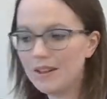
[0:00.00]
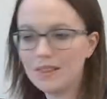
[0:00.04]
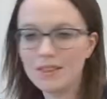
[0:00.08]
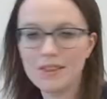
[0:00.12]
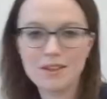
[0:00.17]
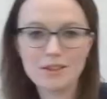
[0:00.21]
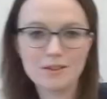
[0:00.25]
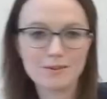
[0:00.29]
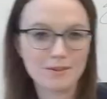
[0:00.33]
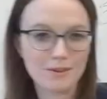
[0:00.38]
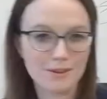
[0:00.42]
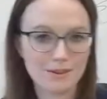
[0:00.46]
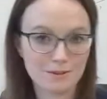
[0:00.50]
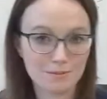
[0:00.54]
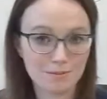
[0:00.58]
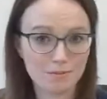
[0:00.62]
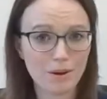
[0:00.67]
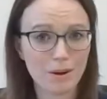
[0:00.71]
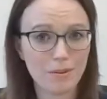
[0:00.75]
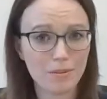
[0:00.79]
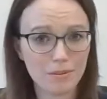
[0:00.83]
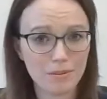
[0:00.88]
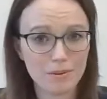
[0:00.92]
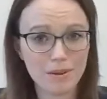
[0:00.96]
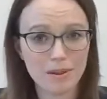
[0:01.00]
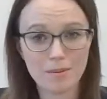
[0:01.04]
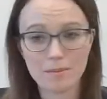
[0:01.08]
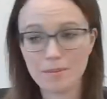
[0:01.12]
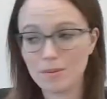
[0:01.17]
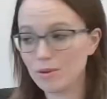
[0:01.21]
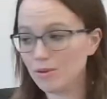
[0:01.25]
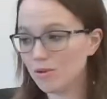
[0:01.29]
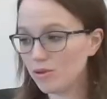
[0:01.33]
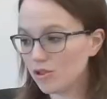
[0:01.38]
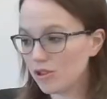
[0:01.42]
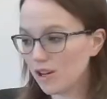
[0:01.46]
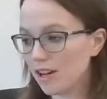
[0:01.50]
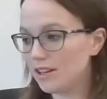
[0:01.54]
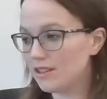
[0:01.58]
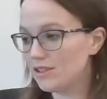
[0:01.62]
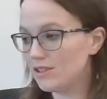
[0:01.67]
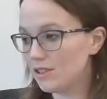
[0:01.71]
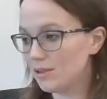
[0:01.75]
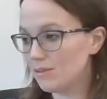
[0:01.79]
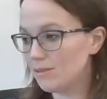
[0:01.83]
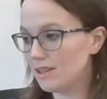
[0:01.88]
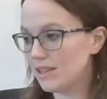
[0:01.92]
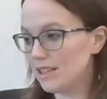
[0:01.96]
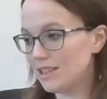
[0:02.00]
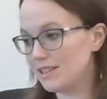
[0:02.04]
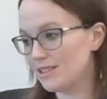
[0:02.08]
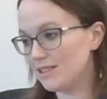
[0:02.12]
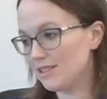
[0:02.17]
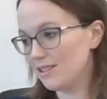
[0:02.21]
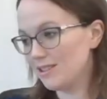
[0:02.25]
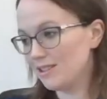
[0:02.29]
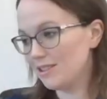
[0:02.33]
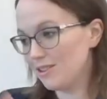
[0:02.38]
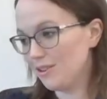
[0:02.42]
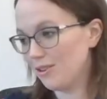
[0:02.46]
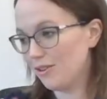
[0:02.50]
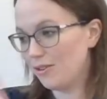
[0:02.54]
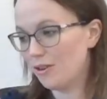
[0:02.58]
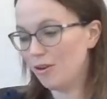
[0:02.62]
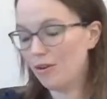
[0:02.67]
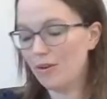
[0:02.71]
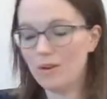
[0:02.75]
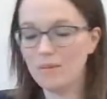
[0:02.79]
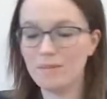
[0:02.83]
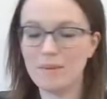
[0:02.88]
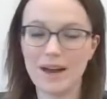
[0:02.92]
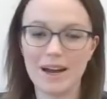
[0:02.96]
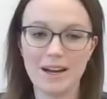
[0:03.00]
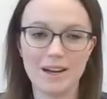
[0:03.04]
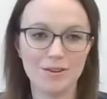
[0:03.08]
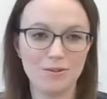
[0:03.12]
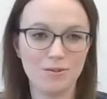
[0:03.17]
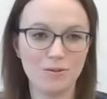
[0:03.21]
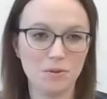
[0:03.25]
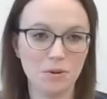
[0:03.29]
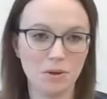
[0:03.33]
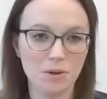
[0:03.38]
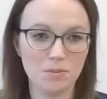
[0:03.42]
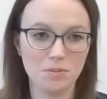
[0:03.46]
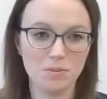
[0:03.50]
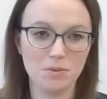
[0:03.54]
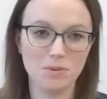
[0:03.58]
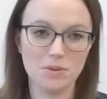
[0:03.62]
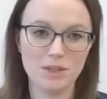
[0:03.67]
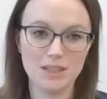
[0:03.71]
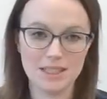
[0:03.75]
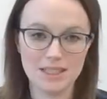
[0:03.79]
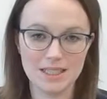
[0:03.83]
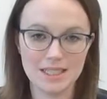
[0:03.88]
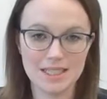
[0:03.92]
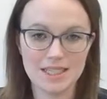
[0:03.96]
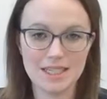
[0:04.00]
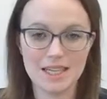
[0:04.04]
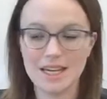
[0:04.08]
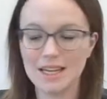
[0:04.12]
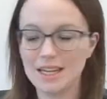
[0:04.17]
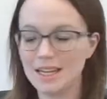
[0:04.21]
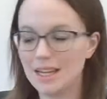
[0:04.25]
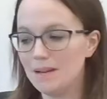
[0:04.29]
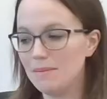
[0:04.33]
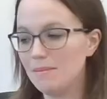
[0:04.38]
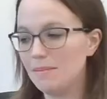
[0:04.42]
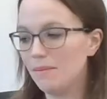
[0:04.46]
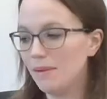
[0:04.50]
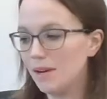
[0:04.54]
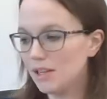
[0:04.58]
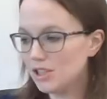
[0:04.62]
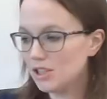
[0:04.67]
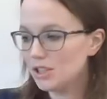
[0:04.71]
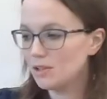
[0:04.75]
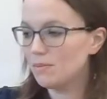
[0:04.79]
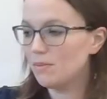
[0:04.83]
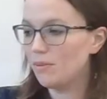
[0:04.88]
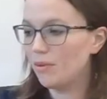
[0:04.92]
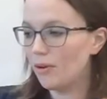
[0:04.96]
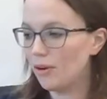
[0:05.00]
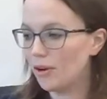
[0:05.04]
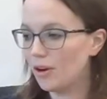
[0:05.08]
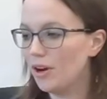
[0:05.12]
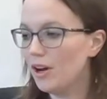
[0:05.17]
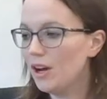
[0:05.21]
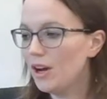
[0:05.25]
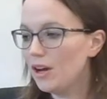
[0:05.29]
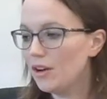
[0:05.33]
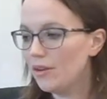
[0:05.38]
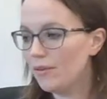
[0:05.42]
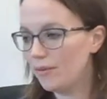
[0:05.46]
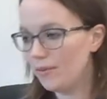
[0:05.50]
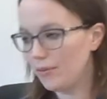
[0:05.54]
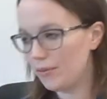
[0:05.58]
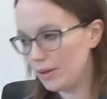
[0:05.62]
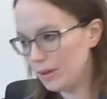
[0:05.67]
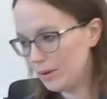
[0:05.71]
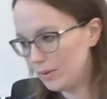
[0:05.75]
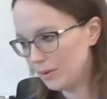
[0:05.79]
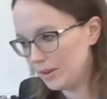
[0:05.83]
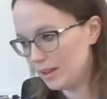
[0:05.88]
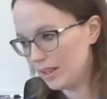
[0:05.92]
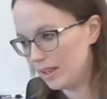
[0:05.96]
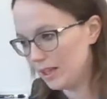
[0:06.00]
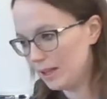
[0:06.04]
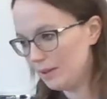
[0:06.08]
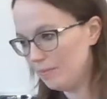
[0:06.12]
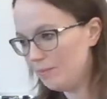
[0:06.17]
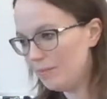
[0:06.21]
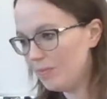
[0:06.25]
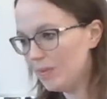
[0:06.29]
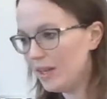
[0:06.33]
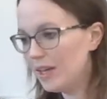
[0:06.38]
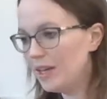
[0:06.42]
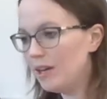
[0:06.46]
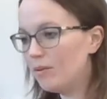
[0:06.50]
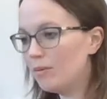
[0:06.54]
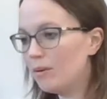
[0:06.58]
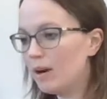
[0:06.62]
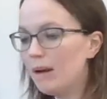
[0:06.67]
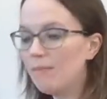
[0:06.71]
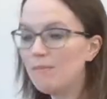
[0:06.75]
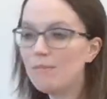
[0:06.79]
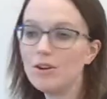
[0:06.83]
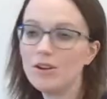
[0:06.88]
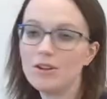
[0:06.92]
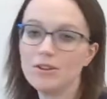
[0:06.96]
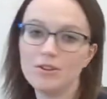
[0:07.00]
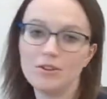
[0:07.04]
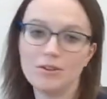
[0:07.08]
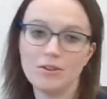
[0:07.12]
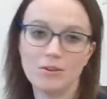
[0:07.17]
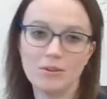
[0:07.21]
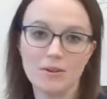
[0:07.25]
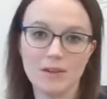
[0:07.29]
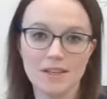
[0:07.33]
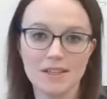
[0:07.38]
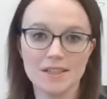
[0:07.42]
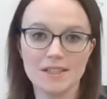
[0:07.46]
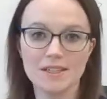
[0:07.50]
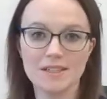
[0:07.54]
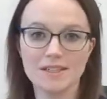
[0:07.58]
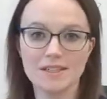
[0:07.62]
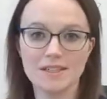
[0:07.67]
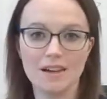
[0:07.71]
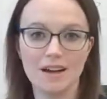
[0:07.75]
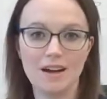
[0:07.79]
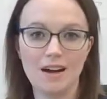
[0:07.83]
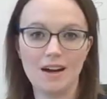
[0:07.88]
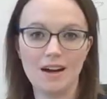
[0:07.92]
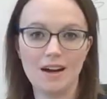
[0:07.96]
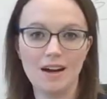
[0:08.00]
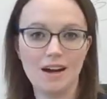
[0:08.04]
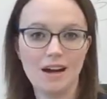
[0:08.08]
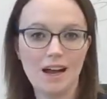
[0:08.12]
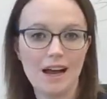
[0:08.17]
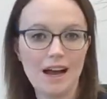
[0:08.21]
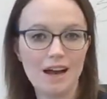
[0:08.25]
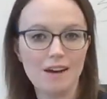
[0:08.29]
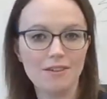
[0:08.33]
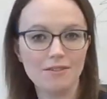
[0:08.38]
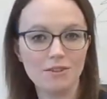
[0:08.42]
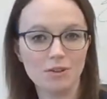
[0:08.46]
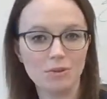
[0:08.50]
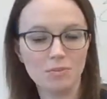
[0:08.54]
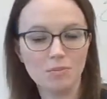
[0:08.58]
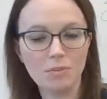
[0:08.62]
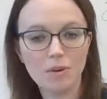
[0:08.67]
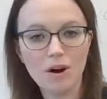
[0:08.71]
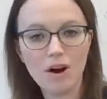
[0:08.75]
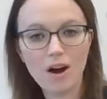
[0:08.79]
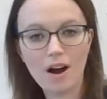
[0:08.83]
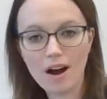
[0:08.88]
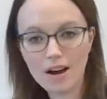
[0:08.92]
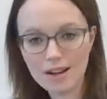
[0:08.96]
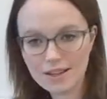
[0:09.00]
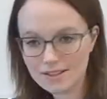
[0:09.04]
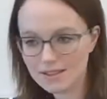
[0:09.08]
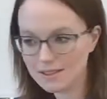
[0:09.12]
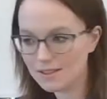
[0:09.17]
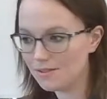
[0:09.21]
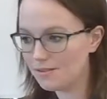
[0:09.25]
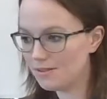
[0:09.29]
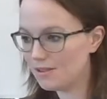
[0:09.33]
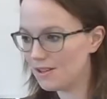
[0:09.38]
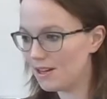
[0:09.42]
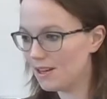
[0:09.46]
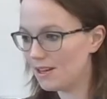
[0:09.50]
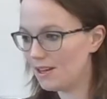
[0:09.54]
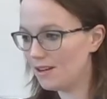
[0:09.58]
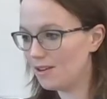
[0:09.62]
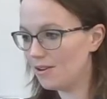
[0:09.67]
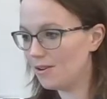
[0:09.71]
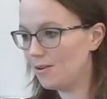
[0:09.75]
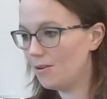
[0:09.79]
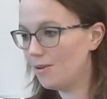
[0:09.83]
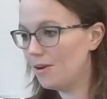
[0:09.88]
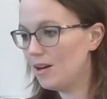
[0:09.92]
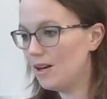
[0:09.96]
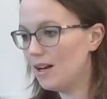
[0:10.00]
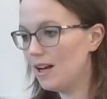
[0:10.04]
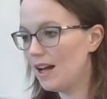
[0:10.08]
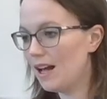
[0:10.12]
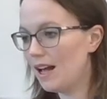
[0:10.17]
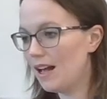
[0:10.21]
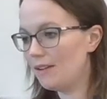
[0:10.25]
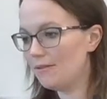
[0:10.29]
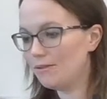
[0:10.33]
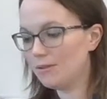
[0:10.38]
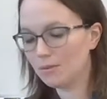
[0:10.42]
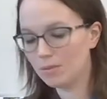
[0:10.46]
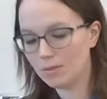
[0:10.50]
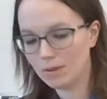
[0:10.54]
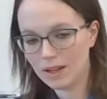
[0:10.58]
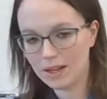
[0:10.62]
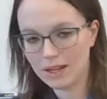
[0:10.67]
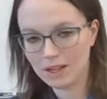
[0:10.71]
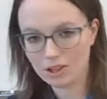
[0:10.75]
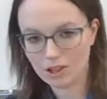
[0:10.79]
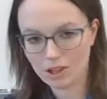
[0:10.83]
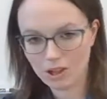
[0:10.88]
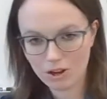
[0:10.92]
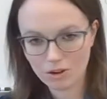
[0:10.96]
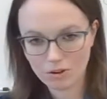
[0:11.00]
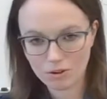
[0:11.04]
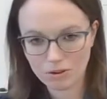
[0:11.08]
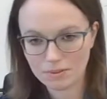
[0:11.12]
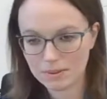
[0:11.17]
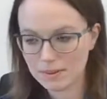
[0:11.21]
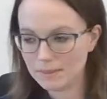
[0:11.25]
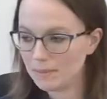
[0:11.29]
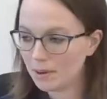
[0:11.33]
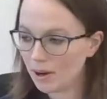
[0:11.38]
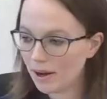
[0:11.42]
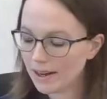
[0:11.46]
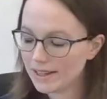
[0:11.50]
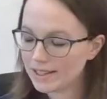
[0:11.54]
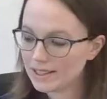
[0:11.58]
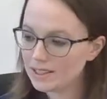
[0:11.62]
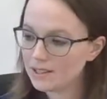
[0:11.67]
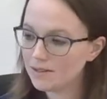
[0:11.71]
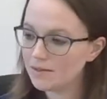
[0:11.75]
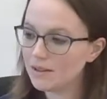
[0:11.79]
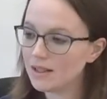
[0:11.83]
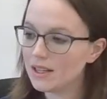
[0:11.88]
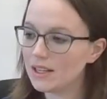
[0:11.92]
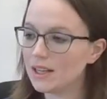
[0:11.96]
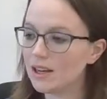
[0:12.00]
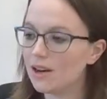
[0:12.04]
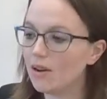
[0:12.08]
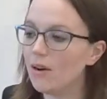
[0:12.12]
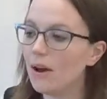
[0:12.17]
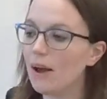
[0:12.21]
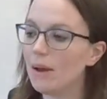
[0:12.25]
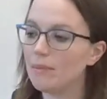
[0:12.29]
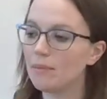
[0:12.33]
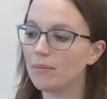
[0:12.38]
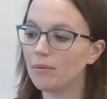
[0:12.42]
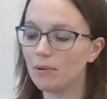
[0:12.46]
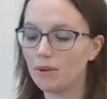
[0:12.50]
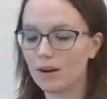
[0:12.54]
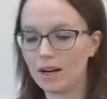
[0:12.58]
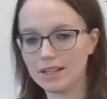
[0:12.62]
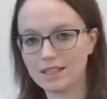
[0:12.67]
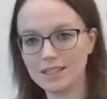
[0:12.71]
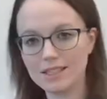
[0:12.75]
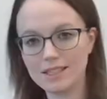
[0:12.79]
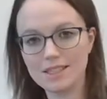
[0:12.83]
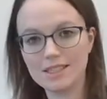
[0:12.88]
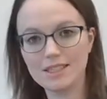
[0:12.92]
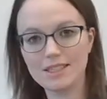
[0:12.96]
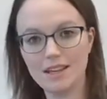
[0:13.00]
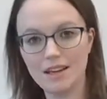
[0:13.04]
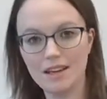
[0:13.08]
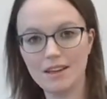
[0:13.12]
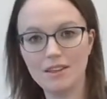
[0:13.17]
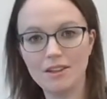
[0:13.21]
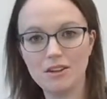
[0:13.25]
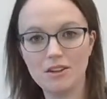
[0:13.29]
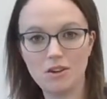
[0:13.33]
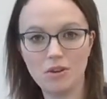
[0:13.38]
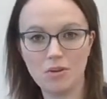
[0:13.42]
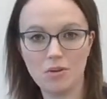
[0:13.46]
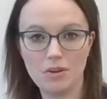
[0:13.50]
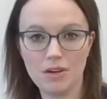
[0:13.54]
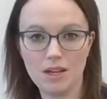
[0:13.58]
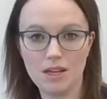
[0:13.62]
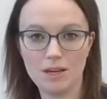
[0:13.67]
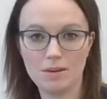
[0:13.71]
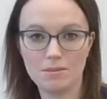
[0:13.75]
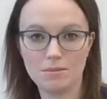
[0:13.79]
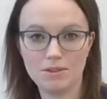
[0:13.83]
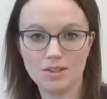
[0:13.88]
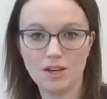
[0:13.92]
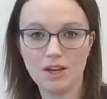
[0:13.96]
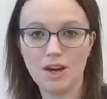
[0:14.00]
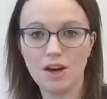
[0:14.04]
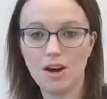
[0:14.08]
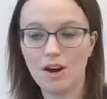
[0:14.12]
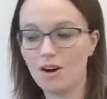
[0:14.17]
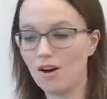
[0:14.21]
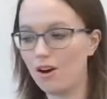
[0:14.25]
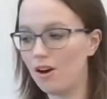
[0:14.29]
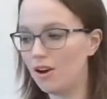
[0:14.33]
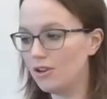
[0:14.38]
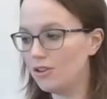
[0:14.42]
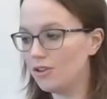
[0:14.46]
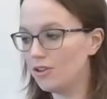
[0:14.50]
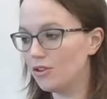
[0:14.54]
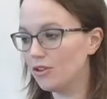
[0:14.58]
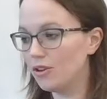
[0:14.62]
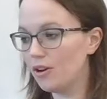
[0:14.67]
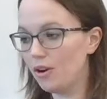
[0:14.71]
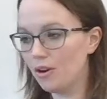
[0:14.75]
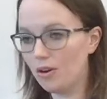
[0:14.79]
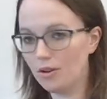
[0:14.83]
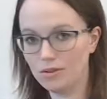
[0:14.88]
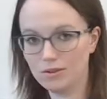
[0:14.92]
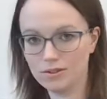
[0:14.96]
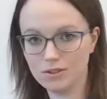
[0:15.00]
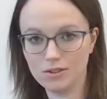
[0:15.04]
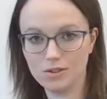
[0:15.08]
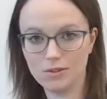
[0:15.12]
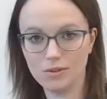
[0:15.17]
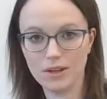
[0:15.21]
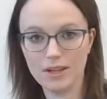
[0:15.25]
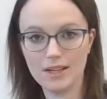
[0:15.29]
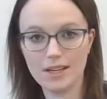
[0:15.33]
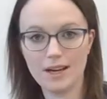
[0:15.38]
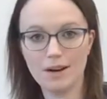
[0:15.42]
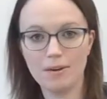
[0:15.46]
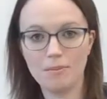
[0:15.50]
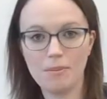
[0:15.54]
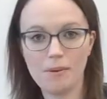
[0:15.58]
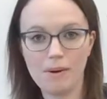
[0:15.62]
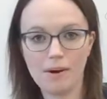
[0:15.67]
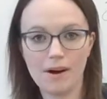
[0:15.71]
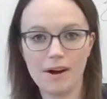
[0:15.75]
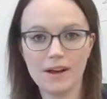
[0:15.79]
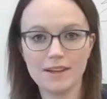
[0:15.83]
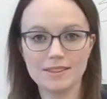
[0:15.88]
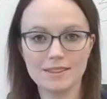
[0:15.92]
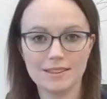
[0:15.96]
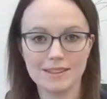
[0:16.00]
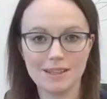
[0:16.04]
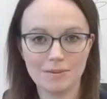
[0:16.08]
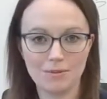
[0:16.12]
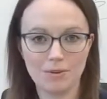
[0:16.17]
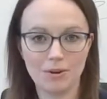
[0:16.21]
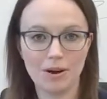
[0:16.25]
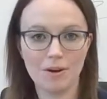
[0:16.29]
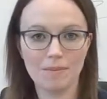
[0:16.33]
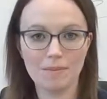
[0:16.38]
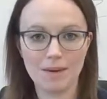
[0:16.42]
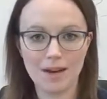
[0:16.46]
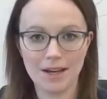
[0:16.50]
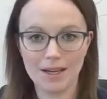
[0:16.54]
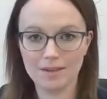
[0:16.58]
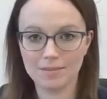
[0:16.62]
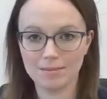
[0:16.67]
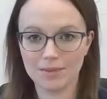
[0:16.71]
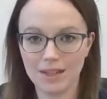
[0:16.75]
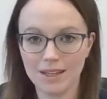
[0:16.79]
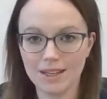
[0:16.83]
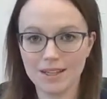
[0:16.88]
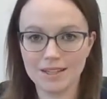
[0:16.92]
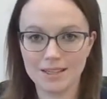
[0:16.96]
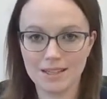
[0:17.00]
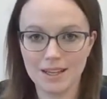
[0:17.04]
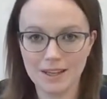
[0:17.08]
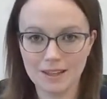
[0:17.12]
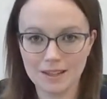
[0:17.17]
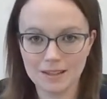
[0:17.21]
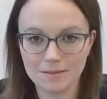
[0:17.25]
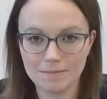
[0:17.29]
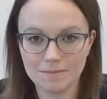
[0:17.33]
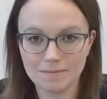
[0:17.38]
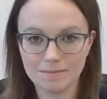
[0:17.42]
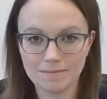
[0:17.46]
This one is probably the most challenging because you're going back and forth between D and A much more frequently. What I'm going to do is have you pause the video. If you're playing along with me, pause the video and practice saying the note names on your own. So right now, pause, and then we'll come back and play it together.